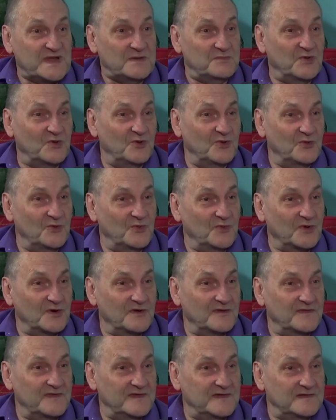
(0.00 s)
people
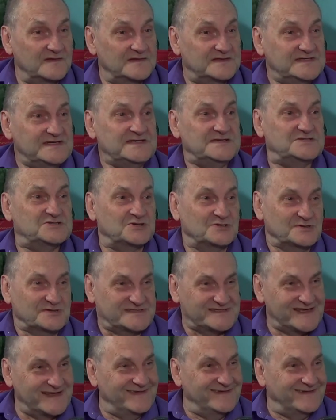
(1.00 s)
were the
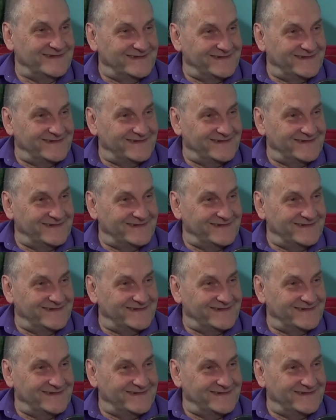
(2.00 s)
teachers